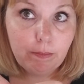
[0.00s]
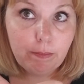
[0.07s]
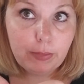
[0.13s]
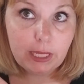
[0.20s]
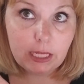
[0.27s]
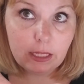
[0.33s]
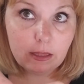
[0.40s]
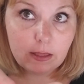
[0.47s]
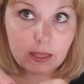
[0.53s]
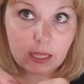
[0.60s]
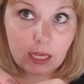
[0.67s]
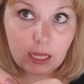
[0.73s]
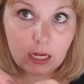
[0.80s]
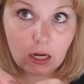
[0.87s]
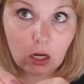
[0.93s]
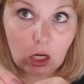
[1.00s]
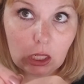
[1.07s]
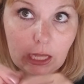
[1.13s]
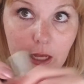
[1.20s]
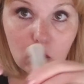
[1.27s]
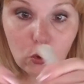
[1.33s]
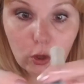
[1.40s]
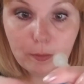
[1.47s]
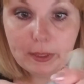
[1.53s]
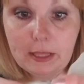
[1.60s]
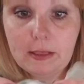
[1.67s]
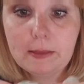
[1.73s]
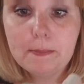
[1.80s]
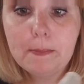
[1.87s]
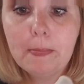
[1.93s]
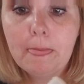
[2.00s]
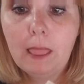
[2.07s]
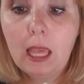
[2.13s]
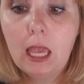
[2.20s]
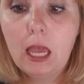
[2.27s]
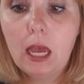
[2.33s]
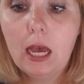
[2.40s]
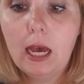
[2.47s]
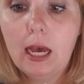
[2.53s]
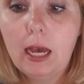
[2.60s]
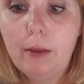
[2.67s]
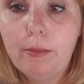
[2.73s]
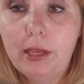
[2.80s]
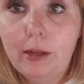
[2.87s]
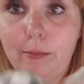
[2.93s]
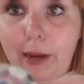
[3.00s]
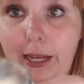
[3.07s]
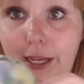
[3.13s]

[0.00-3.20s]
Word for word: beads that are like Orbeez um, in my